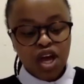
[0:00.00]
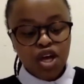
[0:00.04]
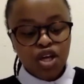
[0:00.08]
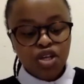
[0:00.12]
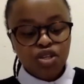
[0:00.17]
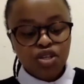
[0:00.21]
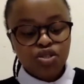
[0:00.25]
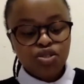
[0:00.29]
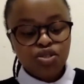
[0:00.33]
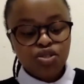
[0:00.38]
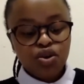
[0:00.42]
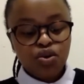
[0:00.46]

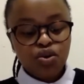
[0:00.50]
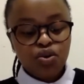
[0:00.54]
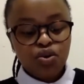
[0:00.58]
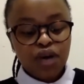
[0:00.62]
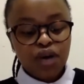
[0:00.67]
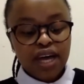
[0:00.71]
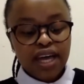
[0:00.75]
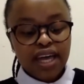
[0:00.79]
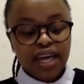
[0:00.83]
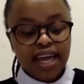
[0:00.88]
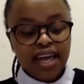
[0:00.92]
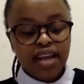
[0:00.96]
So
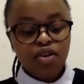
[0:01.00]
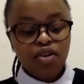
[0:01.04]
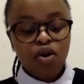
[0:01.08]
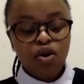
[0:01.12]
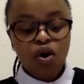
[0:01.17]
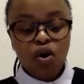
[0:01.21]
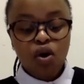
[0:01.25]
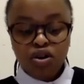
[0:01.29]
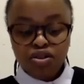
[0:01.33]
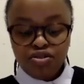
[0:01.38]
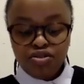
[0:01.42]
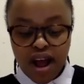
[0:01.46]
again,
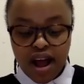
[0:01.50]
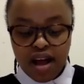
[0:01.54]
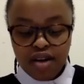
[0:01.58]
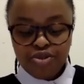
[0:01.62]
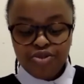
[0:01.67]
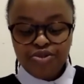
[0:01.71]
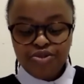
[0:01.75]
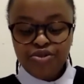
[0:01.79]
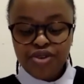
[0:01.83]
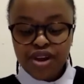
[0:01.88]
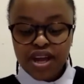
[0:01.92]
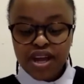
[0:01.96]

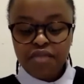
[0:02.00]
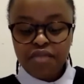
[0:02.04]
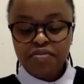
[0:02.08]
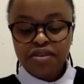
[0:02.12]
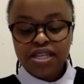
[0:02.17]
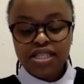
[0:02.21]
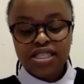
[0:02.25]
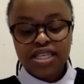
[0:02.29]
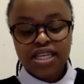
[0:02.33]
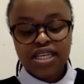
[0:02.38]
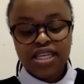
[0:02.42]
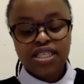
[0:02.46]
all-round
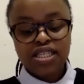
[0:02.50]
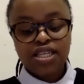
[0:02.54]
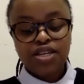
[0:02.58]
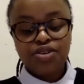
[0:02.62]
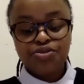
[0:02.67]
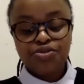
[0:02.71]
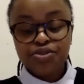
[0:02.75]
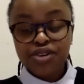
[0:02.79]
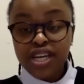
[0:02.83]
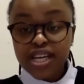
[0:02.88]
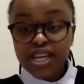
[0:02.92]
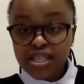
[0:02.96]
rehabilitation
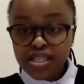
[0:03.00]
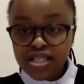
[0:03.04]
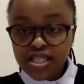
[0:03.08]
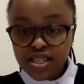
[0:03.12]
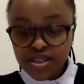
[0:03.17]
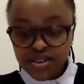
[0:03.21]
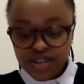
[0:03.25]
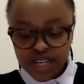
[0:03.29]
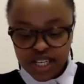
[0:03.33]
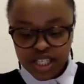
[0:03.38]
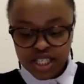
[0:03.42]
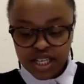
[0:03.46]
and
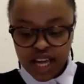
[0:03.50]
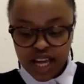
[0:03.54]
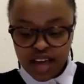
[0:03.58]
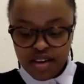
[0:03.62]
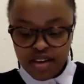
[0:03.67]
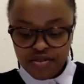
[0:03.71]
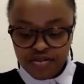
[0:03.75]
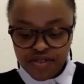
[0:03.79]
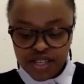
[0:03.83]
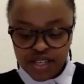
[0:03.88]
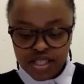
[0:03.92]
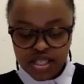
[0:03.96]
reintegration
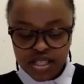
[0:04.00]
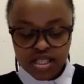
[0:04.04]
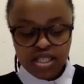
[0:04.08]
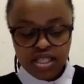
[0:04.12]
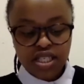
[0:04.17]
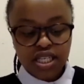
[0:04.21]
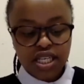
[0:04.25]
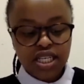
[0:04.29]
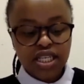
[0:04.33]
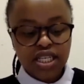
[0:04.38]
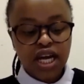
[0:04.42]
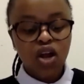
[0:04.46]
efforts
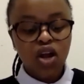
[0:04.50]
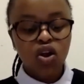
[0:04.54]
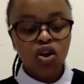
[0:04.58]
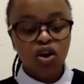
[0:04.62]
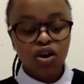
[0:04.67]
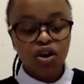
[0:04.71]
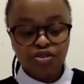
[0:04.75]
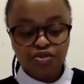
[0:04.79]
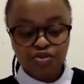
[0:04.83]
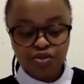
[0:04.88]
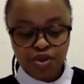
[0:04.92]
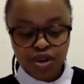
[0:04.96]
need a
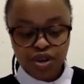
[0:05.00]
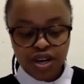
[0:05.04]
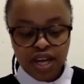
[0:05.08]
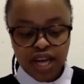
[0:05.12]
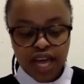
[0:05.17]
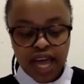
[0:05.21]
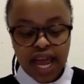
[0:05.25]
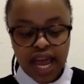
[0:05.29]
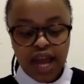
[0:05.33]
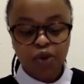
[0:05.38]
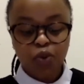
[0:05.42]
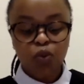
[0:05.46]
lot of work,
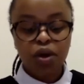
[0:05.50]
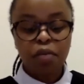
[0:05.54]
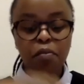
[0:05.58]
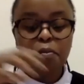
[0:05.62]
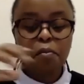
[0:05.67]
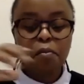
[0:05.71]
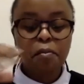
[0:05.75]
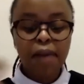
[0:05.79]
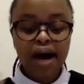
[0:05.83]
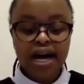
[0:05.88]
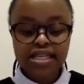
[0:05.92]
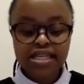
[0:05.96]
and we
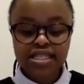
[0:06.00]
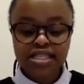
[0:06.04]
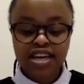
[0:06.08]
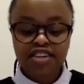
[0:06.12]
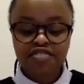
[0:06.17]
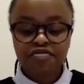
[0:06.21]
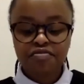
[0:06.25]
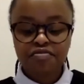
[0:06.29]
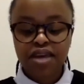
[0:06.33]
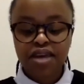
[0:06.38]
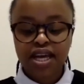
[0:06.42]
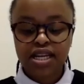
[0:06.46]
must
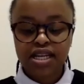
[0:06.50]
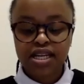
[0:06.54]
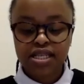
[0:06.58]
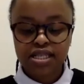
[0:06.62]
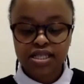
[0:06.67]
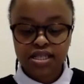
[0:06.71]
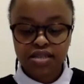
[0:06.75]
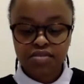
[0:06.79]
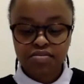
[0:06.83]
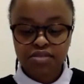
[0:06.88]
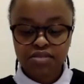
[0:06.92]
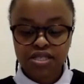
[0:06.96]
have
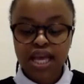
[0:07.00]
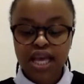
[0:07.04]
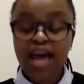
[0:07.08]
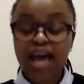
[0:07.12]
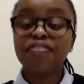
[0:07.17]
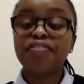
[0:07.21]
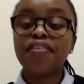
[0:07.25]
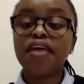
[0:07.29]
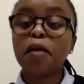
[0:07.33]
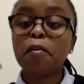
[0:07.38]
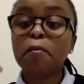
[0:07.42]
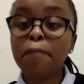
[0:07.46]
mechanisms
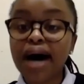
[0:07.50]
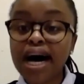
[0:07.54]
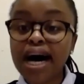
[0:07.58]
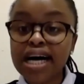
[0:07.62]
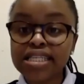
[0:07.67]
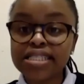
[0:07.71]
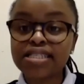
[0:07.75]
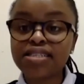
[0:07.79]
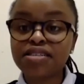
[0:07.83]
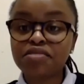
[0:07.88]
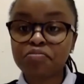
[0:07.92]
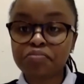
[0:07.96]
and they
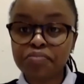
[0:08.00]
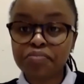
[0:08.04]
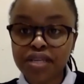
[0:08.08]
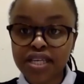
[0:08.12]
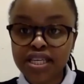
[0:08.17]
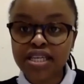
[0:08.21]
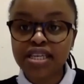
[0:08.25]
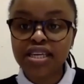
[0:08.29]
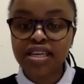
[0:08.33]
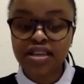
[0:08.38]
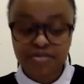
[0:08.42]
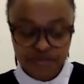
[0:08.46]
must
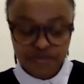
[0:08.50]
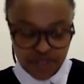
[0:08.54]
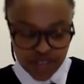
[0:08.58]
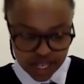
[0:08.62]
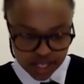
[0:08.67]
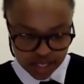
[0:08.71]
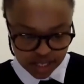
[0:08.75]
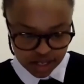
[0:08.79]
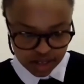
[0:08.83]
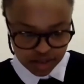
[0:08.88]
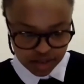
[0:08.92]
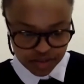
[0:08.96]
be
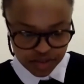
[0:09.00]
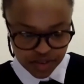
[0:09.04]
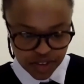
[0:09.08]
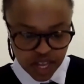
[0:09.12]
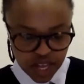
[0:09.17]
effective.